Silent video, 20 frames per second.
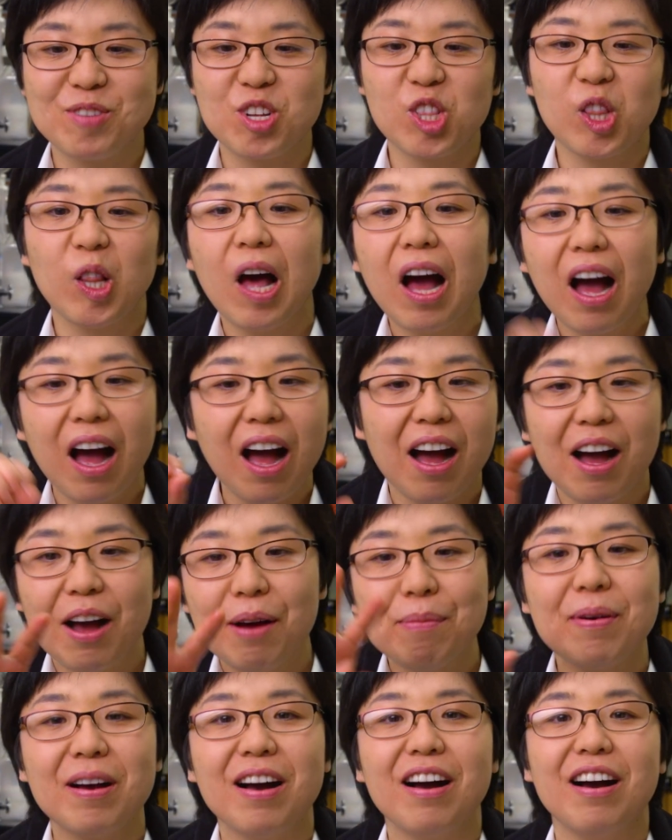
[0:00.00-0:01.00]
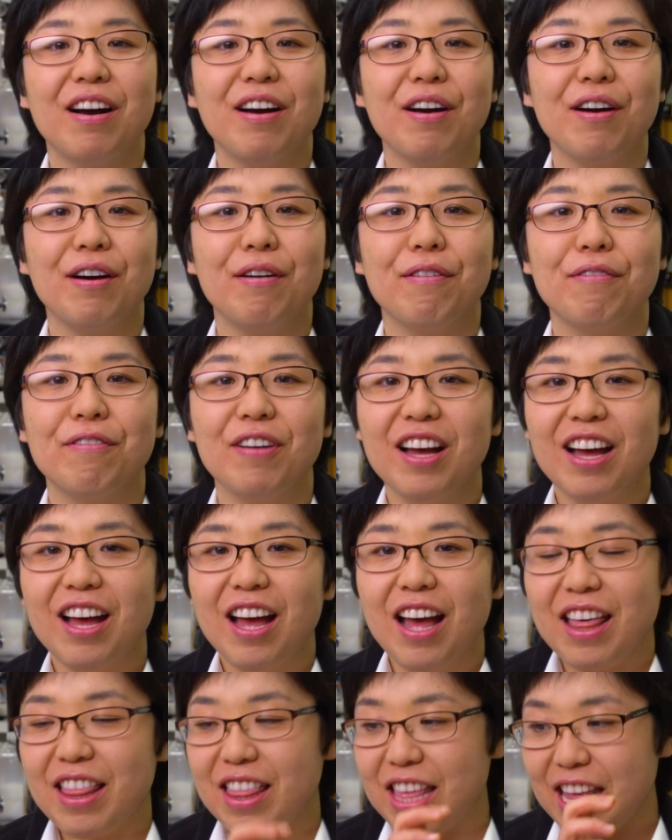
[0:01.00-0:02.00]
blob of
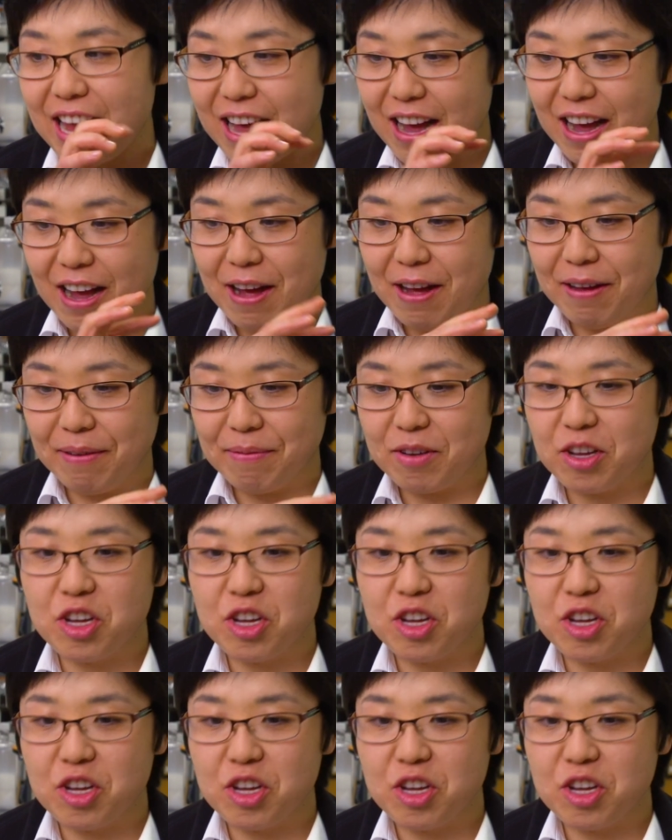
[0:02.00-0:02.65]
the uh,